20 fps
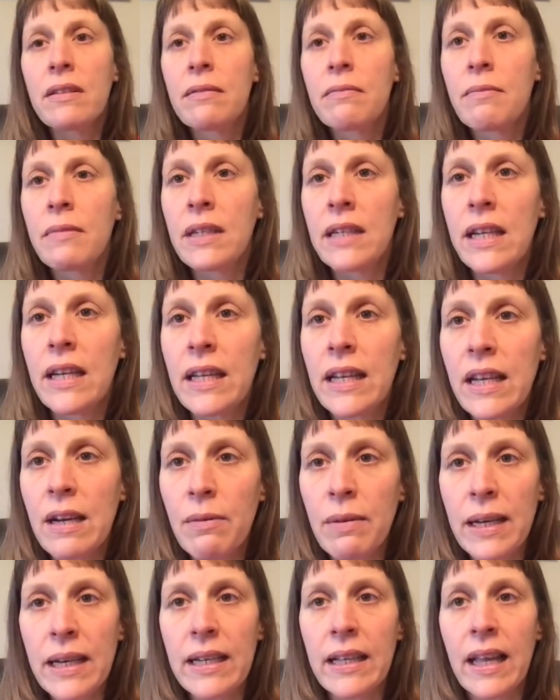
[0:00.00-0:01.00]
nearly a
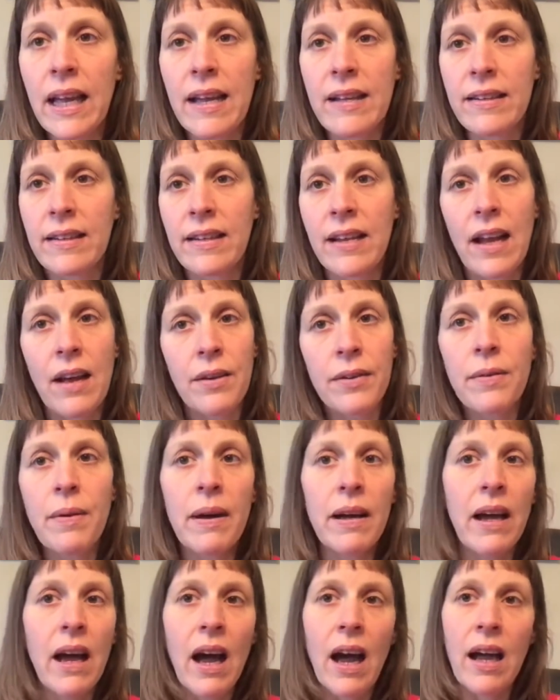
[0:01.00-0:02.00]
week later now, so I
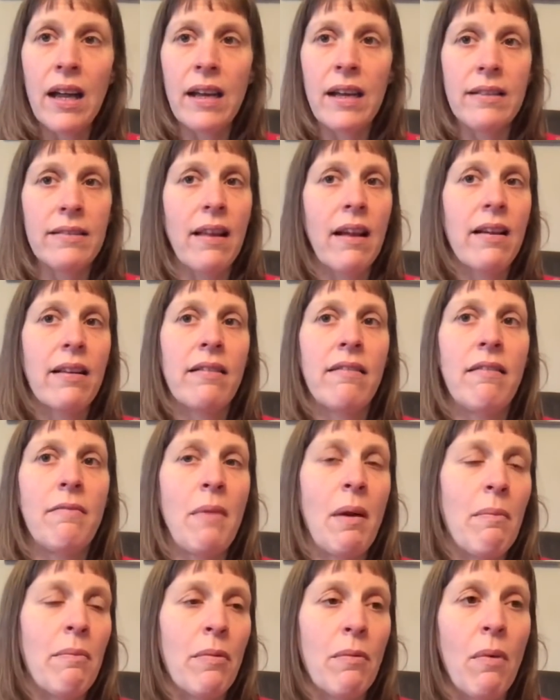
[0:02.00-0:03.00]
can't exactly
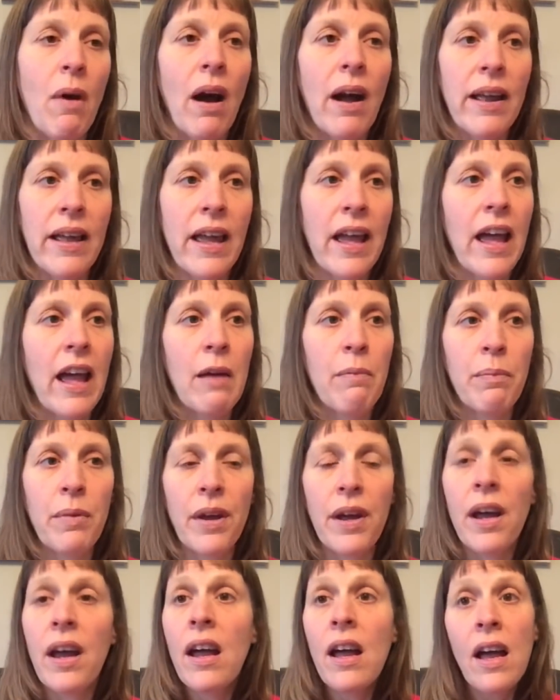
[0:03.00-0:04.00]
remember what I ate,
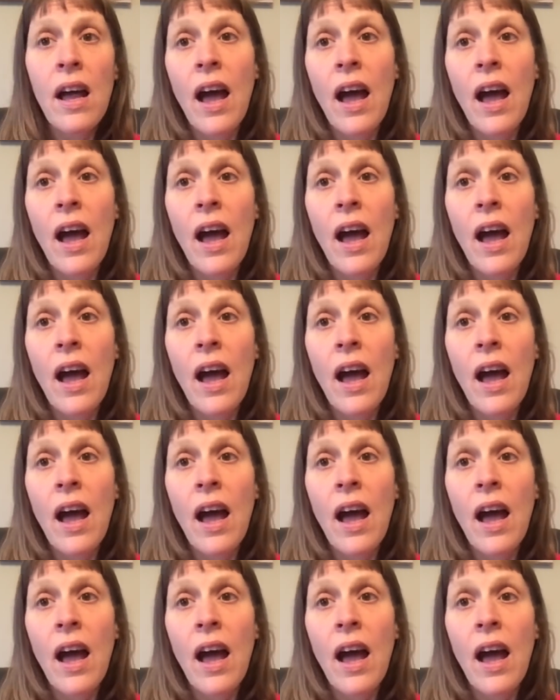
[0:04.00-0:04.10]
but